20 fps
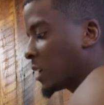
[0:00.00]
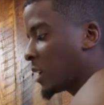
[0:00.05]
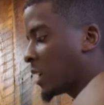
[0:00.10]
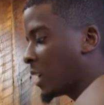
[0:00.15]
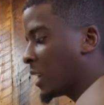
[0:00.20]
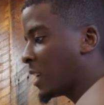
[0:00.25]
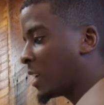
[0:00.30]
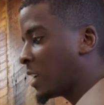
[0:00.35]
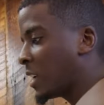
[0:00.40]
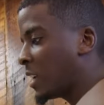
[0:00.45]

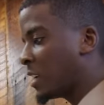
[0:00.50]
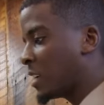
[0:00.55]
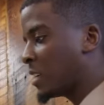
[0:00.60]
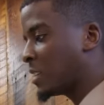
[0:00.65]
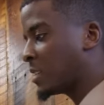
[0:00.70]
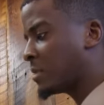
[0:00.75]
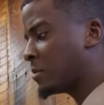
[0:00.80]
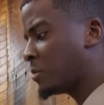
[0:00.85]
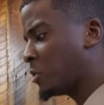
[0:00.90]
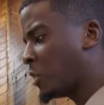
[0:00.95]
Can I
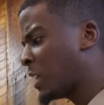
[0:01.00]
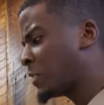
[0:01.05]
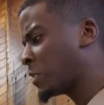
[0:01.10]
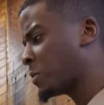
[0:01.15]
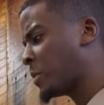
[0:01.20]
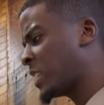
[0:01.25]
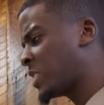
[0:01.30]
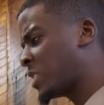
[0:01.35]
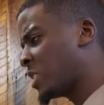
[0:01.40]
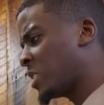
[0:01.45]
get, you have
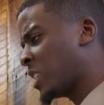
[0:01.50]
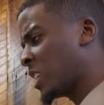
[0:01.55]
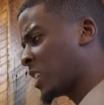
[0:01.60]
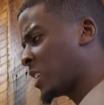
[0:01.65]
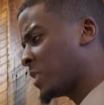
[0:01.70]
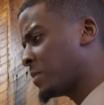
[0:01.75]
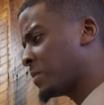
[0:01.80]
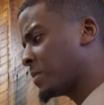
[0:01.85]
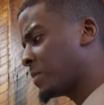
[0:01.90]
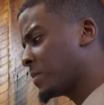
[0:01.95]
spicy
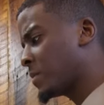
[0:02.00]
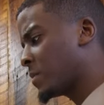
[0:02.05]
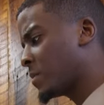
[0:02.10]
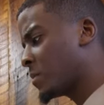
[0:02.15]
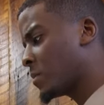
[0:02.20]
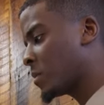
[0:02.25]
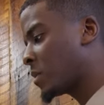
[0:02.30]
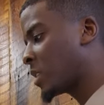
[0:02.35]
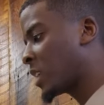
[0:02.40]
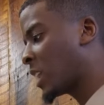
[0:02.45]
chicken?
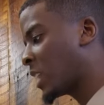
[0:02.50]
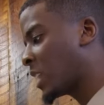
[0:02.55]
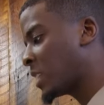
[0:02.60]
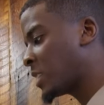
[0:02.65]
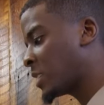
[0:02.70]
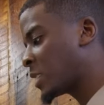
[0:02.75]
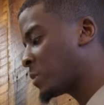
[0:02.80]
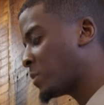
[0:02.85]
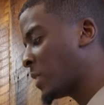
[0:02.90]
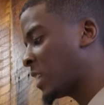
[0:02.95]
Can I
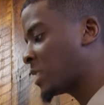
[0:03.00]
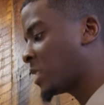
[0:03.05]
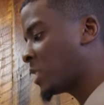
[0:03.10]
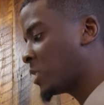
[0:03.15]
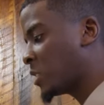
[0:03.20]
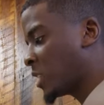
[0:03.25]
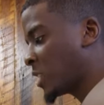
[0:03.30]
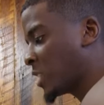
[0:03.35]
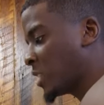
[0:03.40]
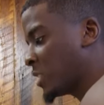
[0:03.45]
get the spicy
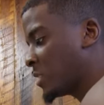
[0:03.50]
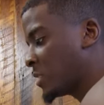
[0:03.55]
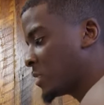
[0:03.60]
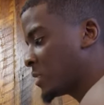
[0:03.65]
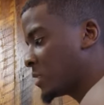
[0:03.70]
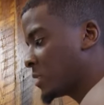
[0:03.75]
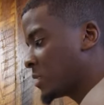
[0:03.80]
chicken?